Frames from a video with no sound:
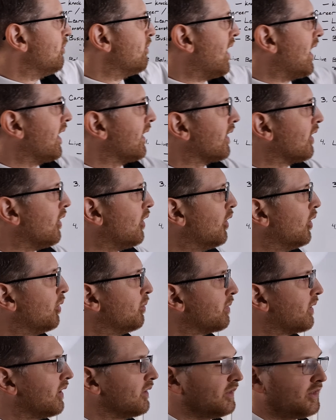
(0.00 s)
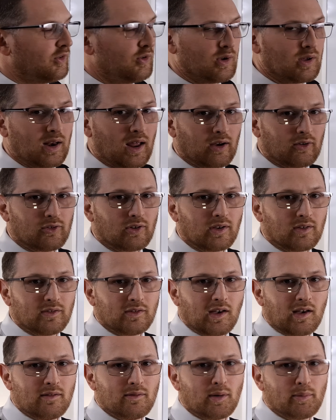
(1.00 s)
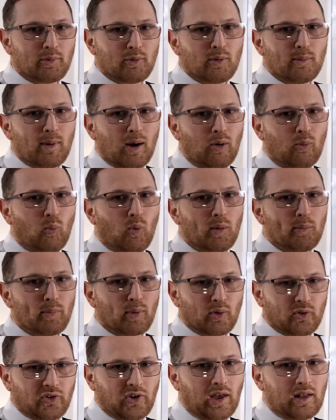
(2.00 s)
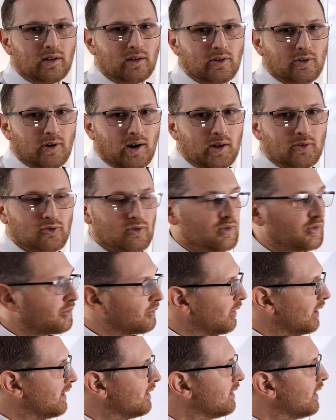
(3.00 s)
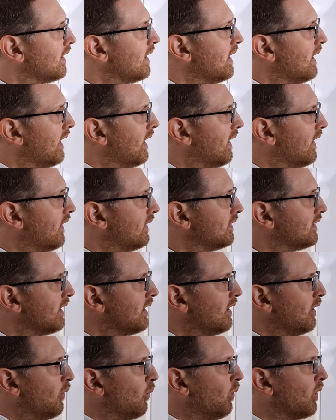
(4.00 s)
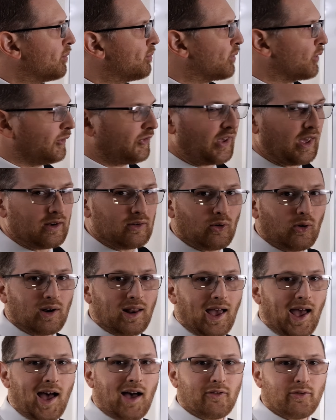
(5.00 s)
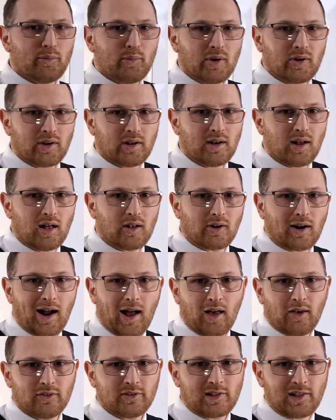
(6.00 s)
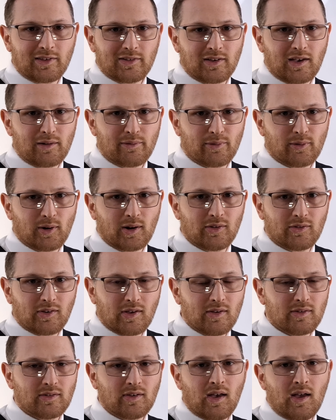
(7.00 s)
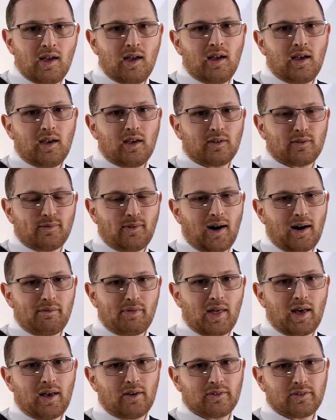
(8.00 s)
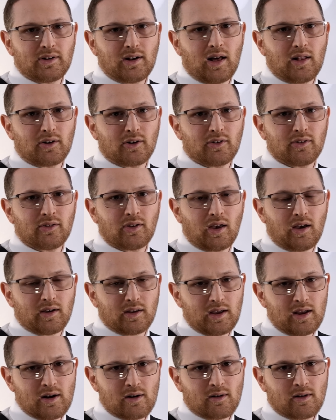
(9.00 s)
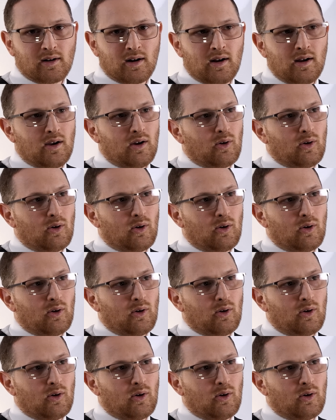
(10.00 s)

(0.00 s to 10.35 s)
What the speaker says: when buying a home because you can actually save up to about 1% your interest rate. And 1% on a $500,000 house, let's say for instance, is $5,000 a year,